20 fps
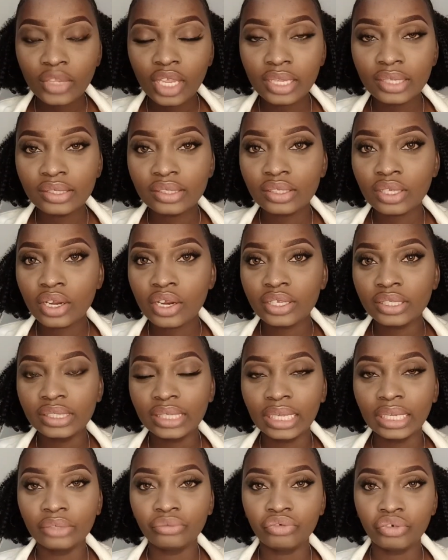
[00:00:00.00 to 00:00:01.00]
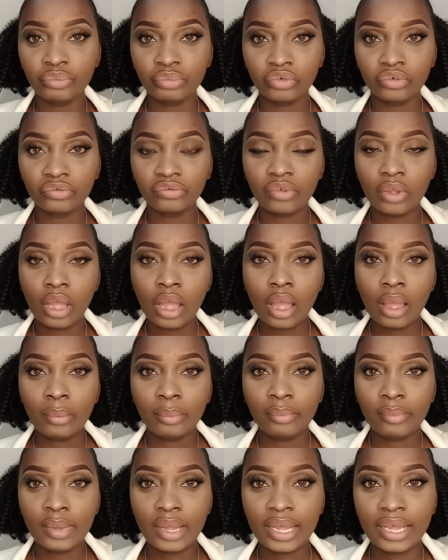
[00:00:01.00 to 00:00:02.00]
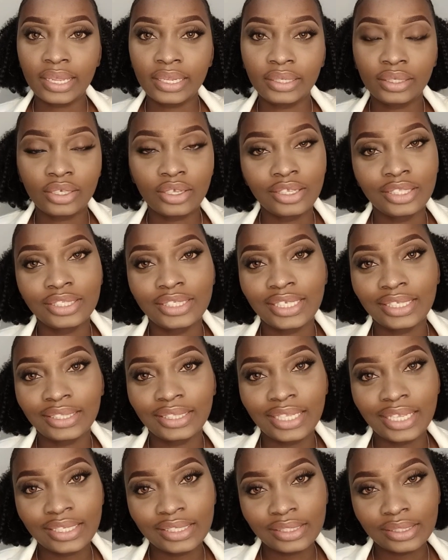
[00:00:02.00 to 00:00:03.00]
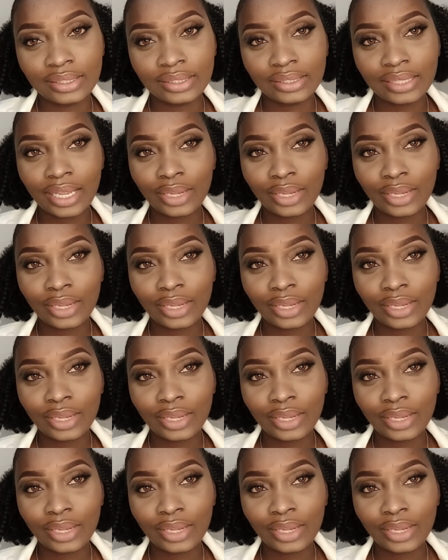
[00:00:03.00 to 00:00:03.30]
insert and remove my contact lenses.